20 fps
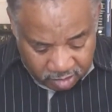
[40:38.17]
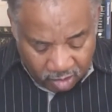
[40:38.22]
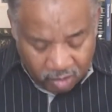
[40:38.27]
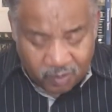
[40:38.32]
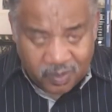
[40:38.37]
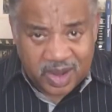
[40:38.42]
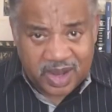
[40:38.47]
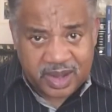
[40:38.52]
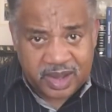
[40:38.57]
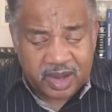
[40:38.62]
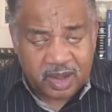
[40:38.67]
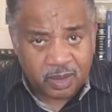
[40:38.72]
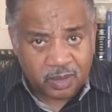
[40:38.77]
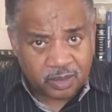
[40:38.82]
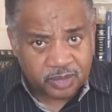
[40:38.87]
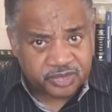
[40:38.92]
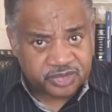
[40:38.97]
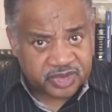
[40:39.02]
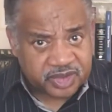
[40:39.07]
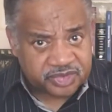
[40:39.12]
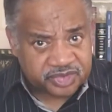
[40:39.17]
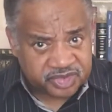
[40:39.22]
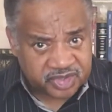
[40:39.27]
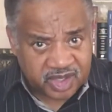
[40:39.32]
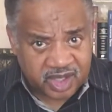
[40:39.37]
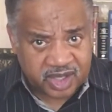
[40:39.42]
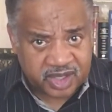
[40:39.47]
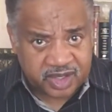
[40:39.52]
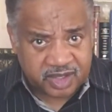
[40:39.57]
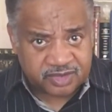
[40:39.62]
No one knows the
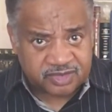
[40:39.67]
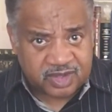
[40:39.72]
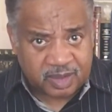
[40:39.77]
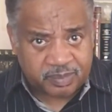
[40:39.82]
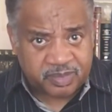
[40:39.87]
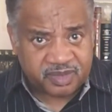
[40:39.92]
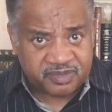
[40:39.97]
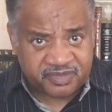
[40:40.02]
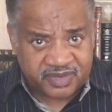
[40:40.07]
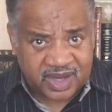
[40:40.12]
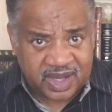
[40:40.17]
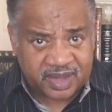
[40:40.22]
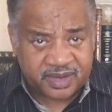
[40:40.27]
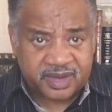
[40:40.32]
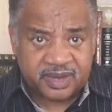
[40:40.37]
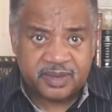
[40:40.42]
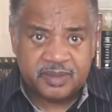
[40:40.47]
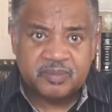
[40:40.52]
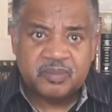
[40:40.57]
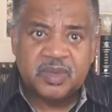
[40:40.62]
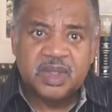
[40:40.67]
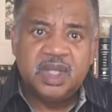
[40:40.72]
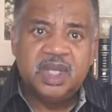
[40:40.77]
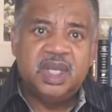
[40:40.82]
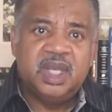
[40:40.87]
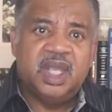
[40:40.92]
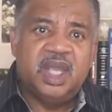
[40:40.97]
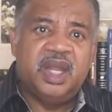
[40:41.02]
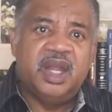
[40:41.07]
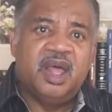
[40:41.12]
Son except the Father.
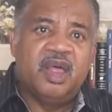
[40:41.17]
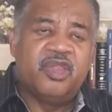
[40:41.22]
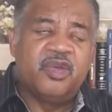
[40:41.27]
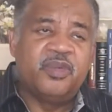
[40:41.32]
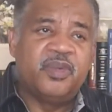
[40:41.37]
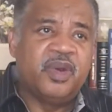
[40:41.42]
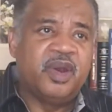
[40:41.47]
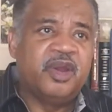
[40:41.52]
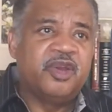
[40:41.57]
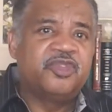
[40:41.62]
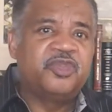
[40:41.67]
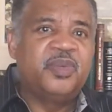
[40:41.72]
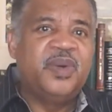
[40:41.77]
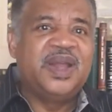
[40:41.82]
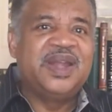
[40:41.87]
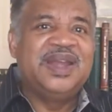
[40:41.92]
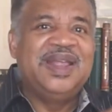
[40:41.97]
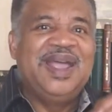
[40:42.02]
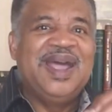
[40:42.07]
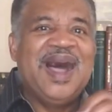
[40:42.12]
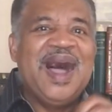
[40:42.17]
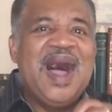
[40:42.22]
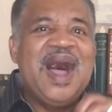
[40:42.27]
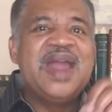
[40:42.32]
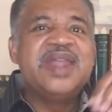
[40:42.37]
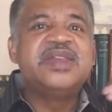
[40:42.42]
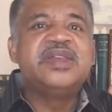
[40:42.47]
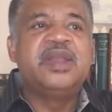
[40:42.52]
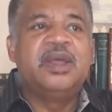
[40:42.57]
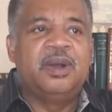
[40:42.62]
In other words, what
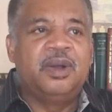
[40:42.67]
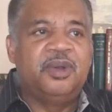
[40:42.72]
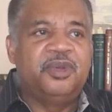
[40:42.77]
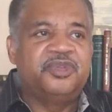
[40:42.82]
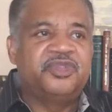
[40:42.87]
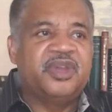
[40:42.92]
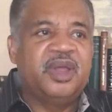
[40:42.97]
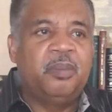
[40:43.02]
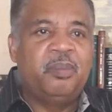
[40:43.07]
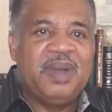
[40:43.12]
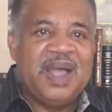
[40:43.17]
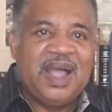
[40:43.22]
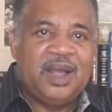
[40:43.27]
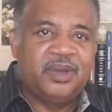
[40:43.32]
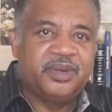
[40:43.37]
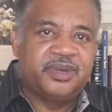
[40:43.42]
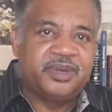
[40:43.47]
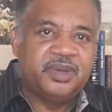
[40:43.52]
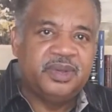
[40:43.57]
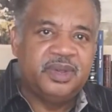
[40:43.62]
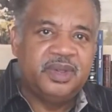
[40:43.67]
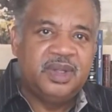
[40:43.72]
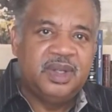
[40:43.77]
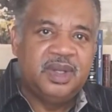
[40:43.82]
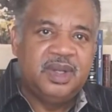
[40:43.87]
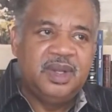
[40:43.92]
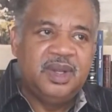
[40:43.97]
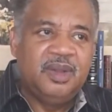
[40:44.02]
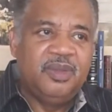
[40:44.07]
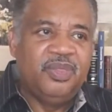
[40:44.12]
God knows about
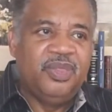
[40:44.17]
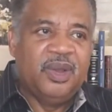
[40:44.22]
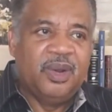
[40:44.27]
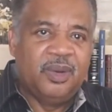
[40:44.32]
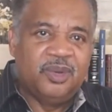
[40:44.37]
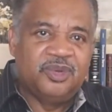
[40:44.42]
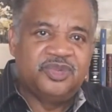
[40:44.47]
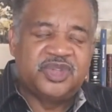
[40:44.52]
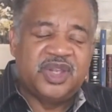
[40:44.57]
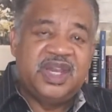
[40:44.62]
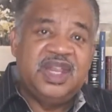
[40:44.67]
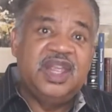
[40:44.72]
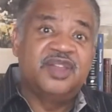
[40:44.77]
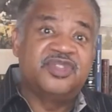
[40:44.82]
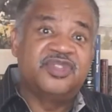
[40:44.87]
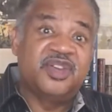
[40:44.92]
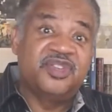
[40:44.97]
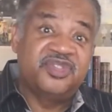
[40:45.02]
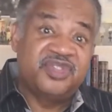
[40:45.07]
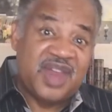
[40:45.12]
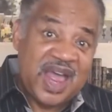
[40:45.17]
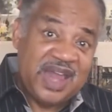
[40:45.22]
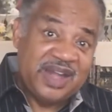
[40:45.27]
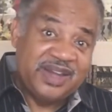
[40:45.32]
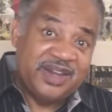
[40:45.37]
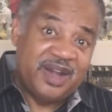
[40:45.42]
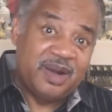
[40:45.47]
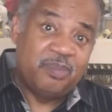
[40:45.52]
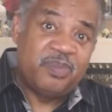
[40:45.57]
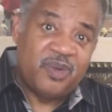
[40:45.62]
those that he has
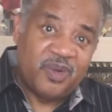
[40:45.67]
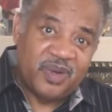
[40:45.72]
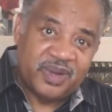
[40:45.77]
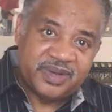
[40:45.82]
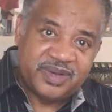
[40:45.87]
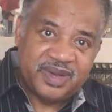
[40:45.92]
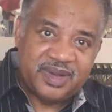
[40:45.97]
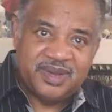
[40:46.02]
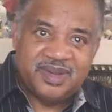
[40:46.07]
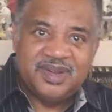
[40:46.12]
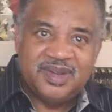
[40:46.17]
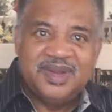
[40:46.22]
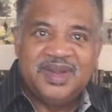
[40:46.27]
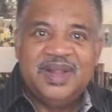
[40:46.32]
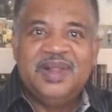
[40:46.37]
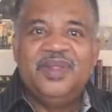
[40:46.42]
assigned and appointed,